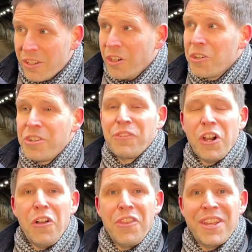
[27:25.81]
God, you've
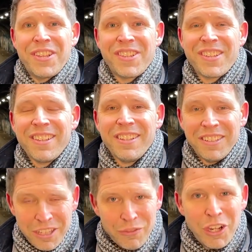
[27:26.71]
got this.
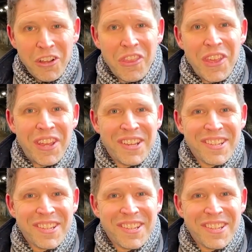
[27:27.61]
You've got this.